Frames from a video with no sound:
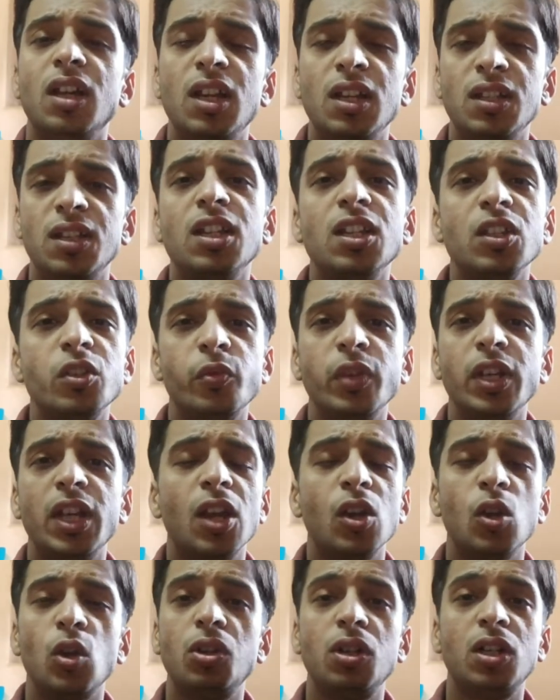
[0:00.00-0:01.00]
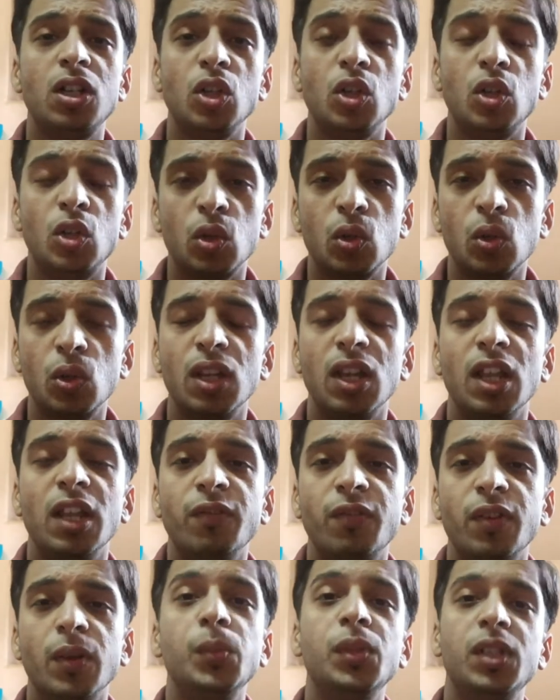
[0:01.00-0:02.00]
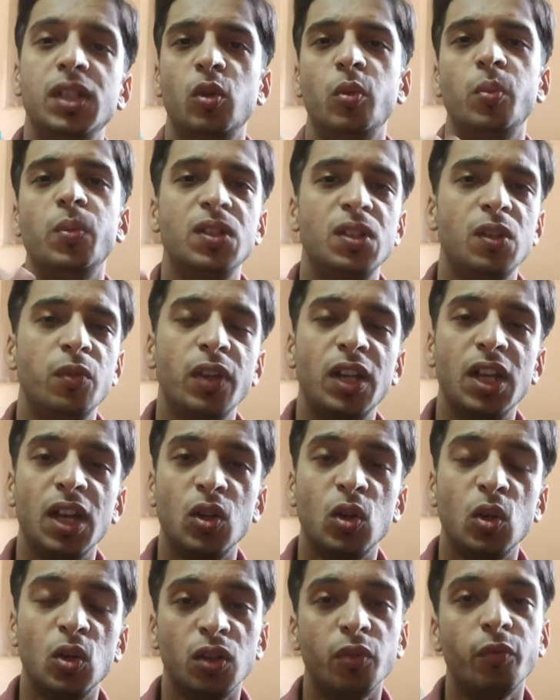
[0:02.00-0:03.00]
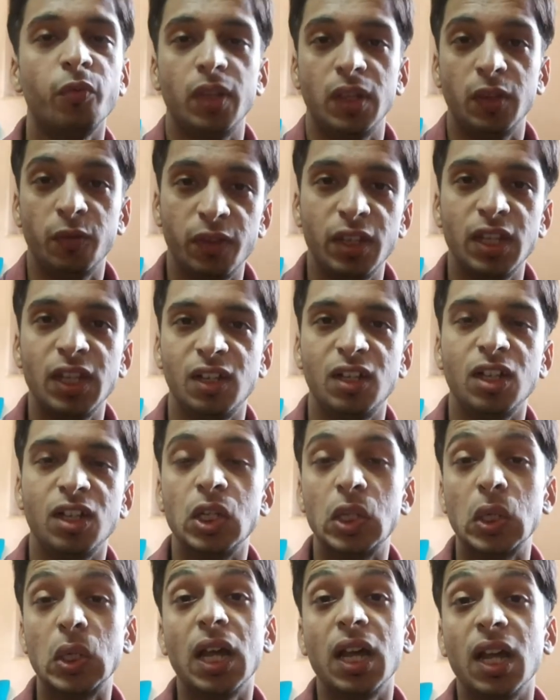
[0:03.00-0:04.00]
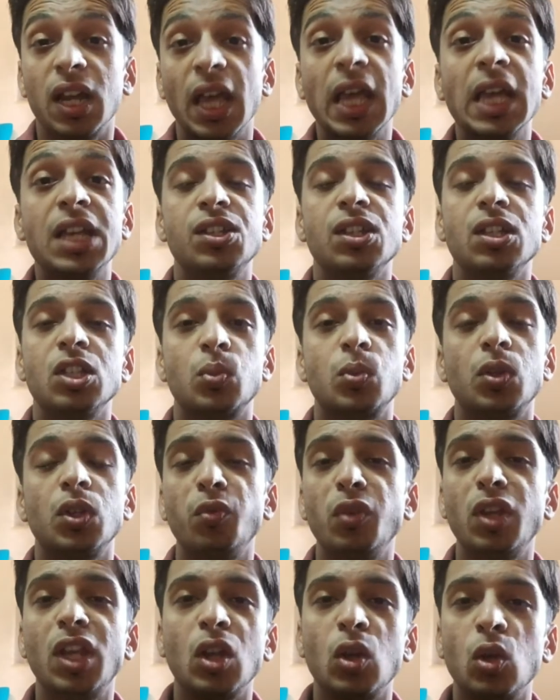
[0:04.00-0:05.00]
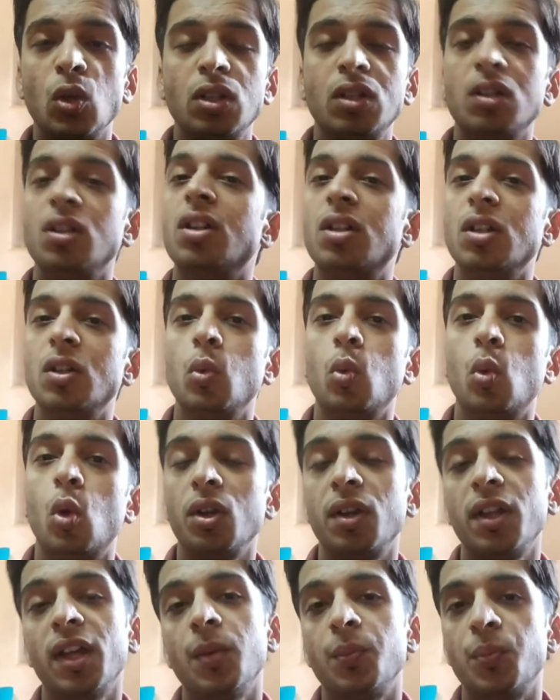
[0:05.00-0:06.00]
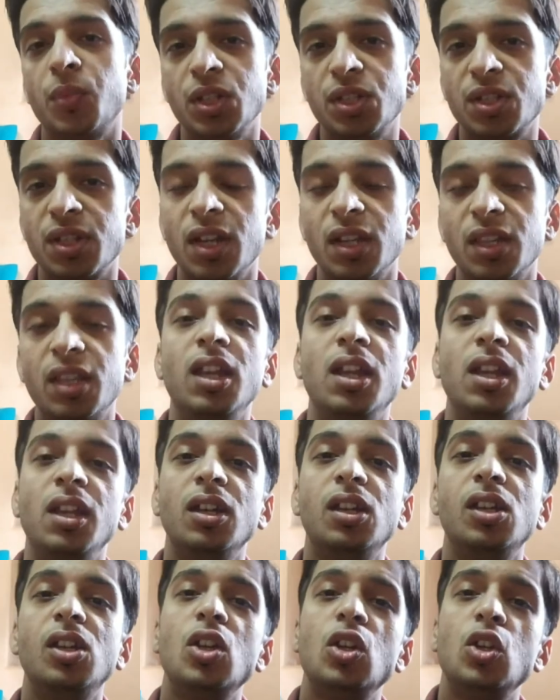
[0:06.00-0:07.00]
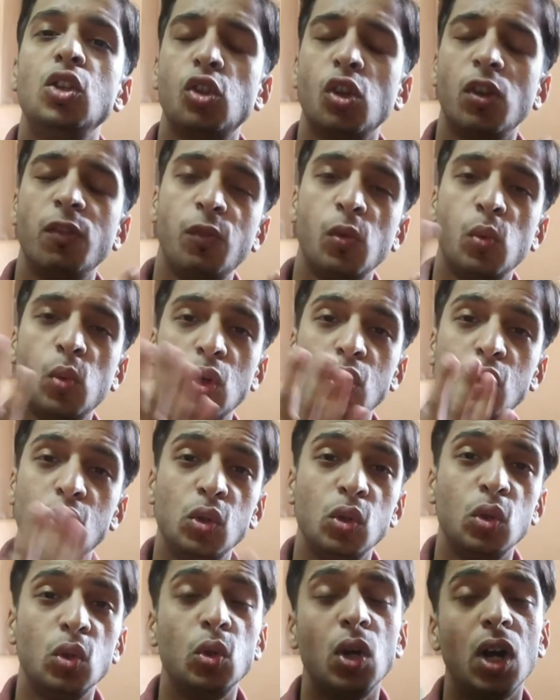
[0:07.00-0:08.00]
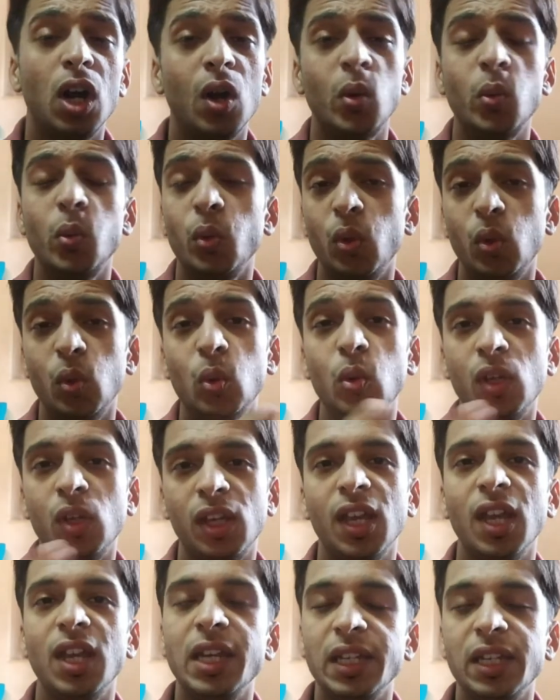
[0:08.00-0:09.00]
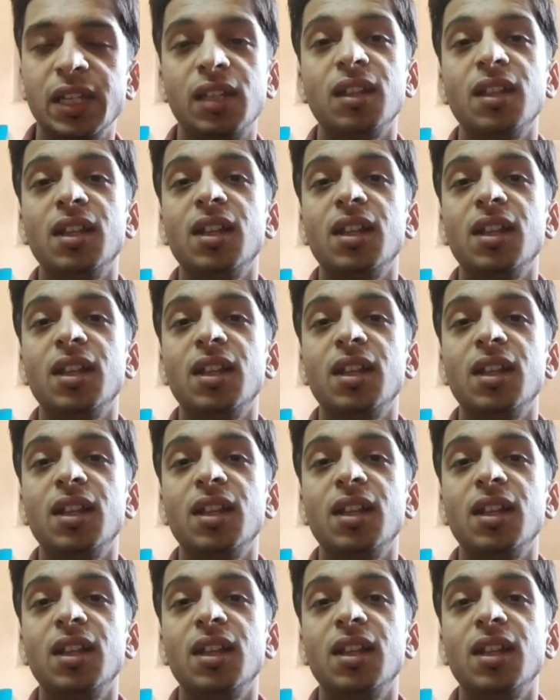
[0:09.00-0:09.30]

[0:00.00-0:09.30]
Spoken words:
Reason is, we cannot control life. I mean, obviously we cannot, we control our actions, but we cannot control what happens at the end. So if you want to know how you can